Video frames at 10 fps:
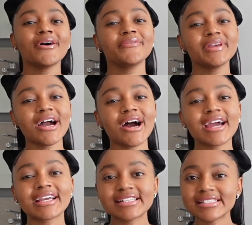we
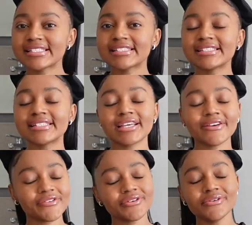are consistent.
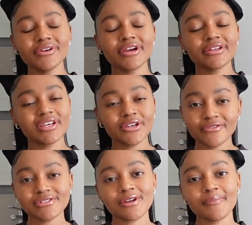If you're new here, thank you
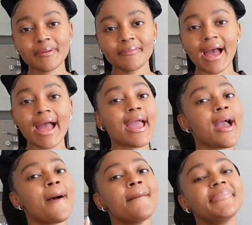for stopping by.
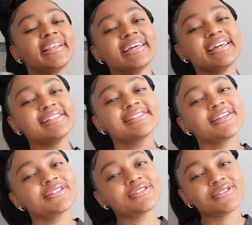Please
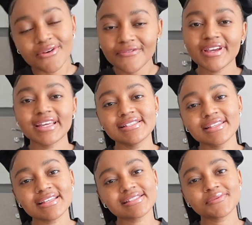don't forget to
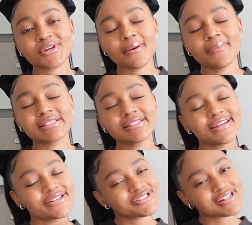hit that subscribe button.
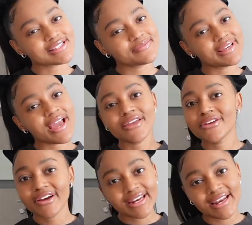Trust me,
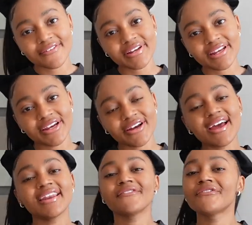you're gonna love it here.
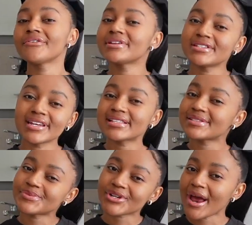And if you're a returning
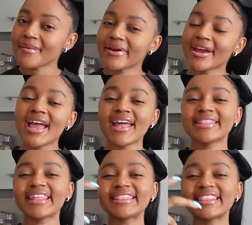subscriber,
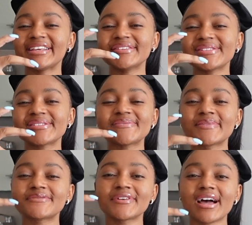then thank you so, so
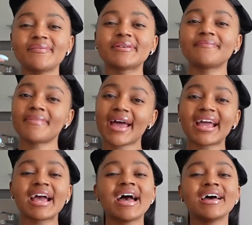much for coming
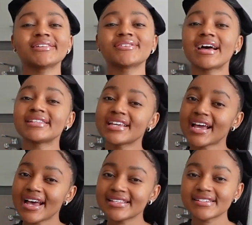back. So as you
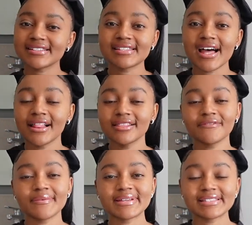guys could tell
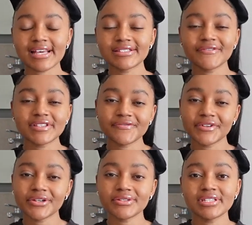from the title of this
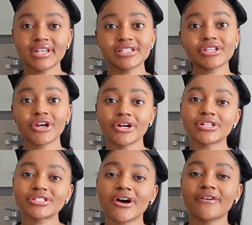video, today's
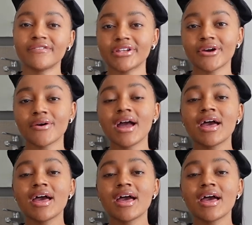Girl Talk video